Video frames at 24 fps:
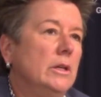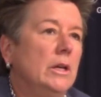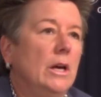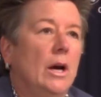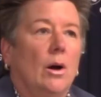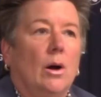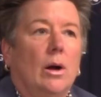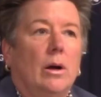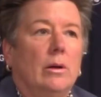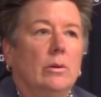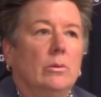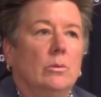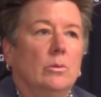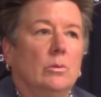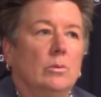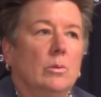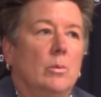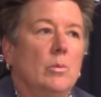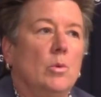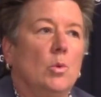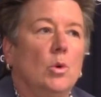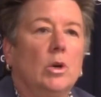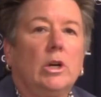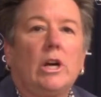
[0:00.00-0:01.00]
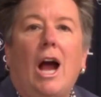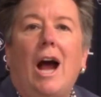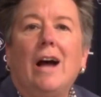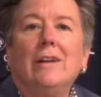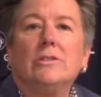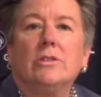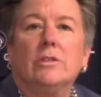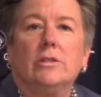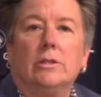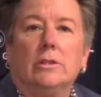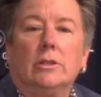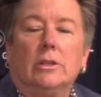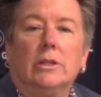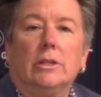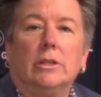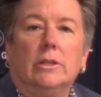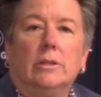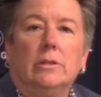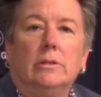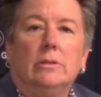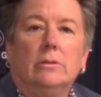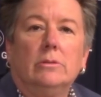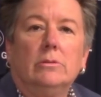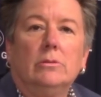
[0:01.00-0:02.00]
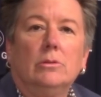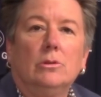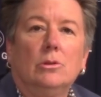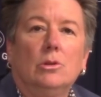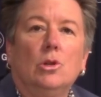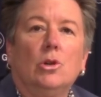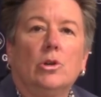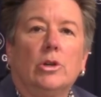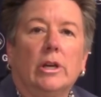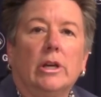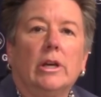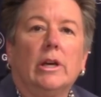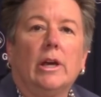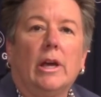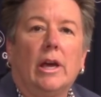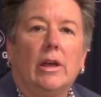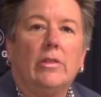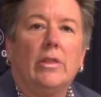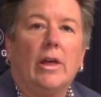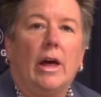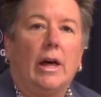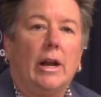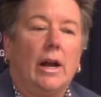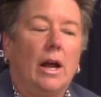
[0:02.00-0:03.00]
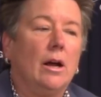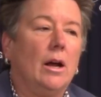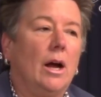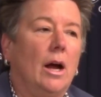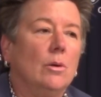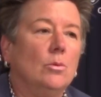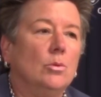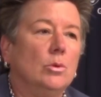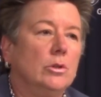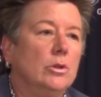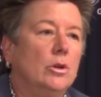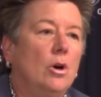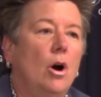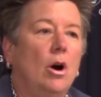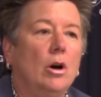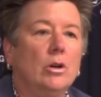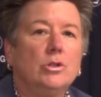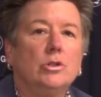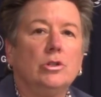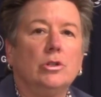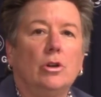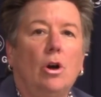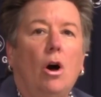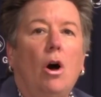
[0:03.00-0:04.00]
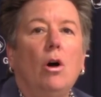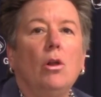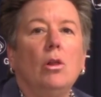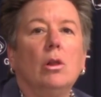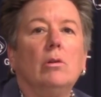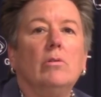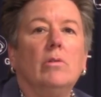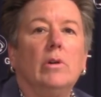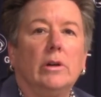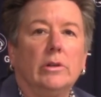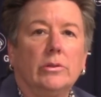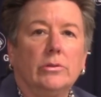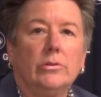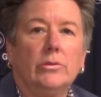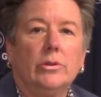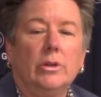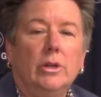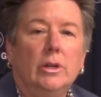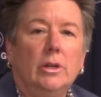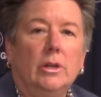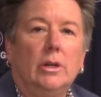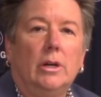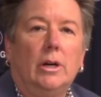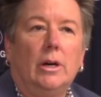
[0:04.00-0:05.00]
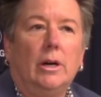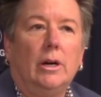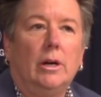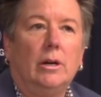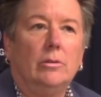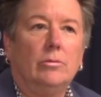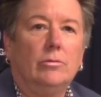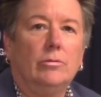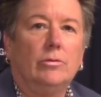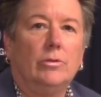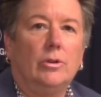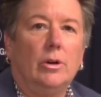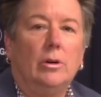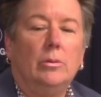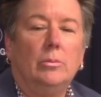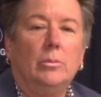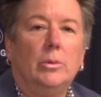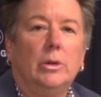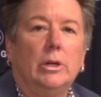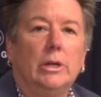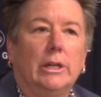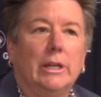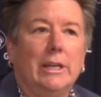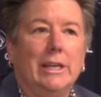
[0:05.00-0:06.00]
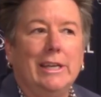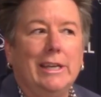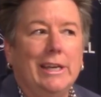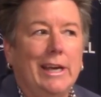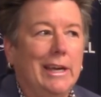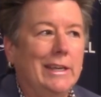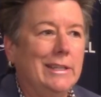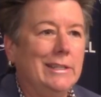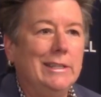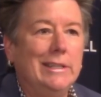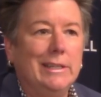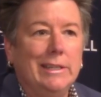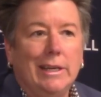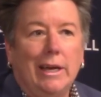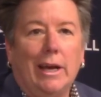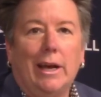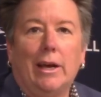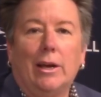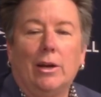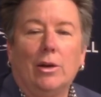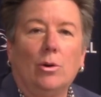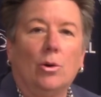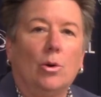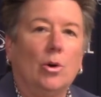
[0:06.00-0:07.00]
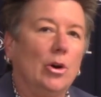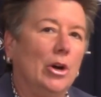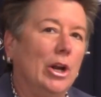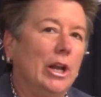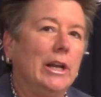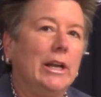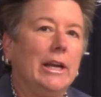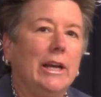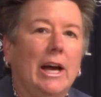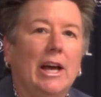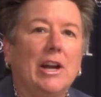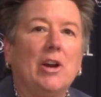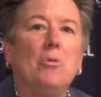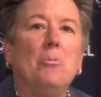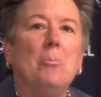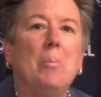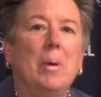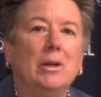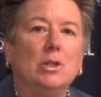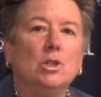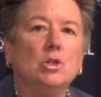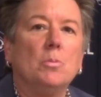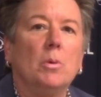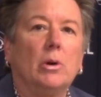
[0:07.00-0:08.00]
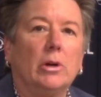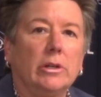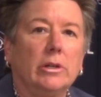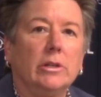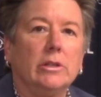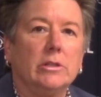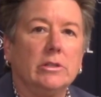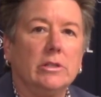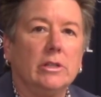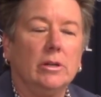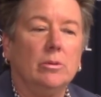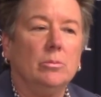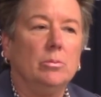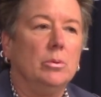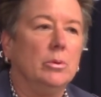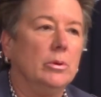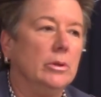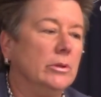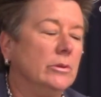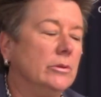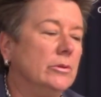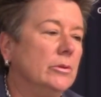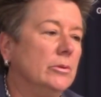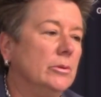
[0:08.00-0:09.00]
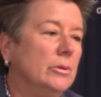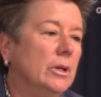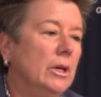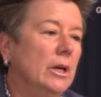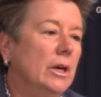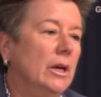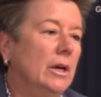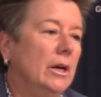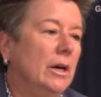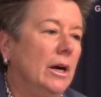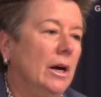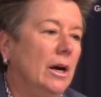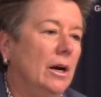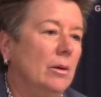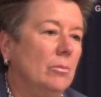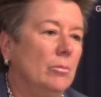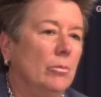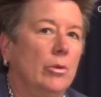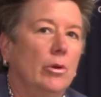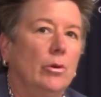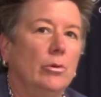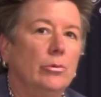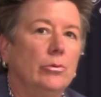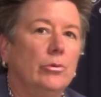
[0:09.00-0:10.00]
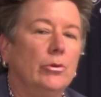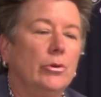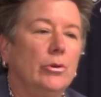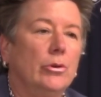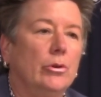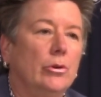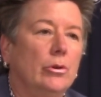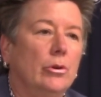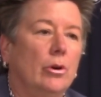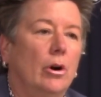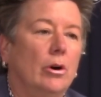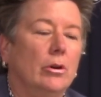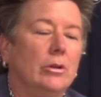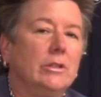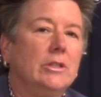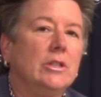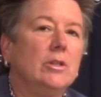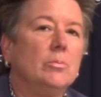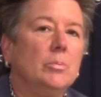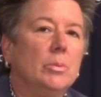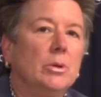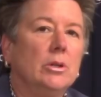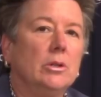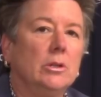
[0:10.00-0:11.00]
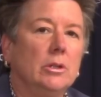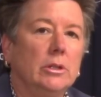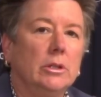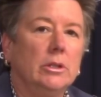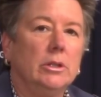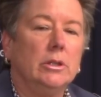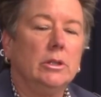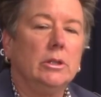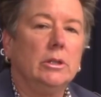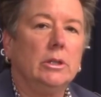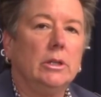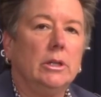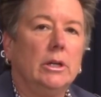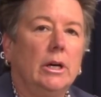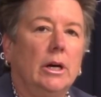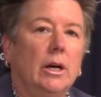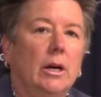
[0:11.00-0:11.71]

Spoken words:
Yeah, I mean, we're constantly looking at that. I would caution all of us from an EADA or any kind of benchmarking standpoint to those are typically